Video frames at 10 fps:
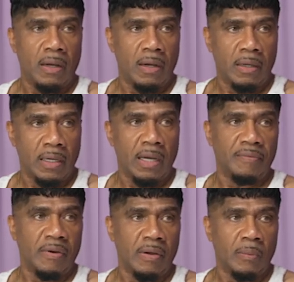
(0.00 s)
are not
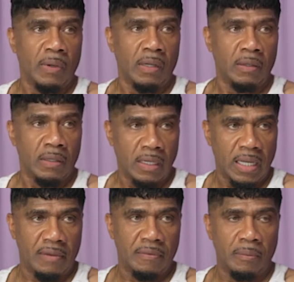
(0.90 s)
very well
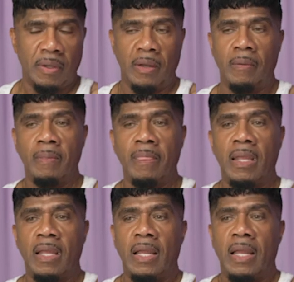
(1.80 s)
alive and well.
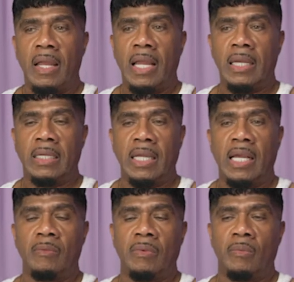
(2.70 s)
Pronounced, yep. And yep.
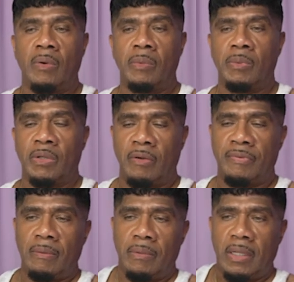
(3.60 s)
then when we went on
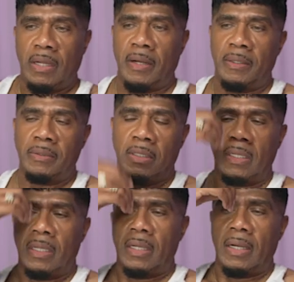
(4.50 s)
from there,
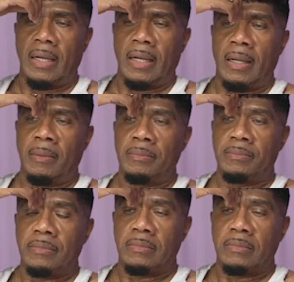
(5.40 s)
um,